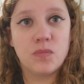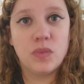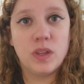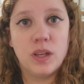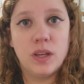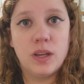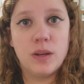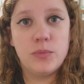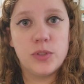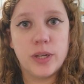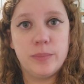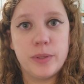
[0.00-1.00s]
I'm
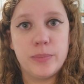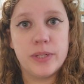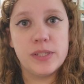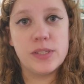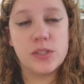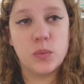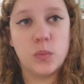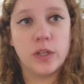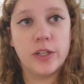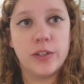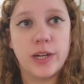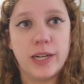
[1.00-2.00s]
trying my best to
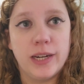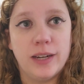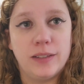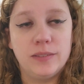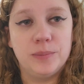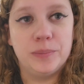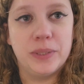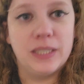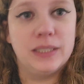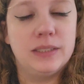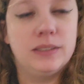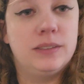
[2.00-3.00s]
work right now,
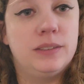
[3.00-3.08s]
but